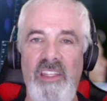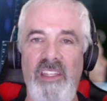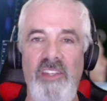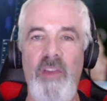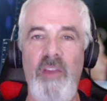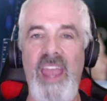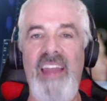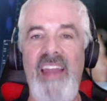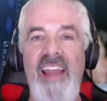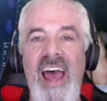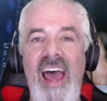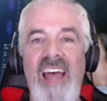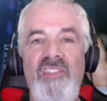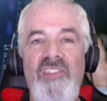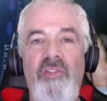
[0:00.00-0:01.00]
You can't
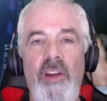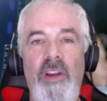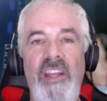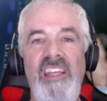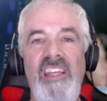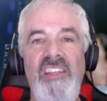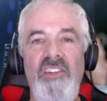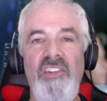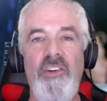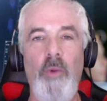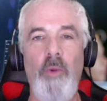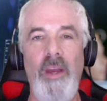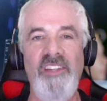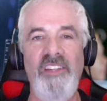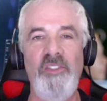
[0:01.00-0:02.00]
ask for an easier
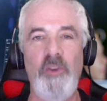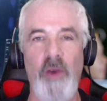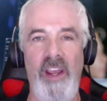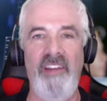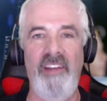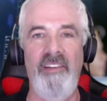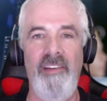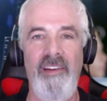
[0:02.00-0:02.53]
way to train.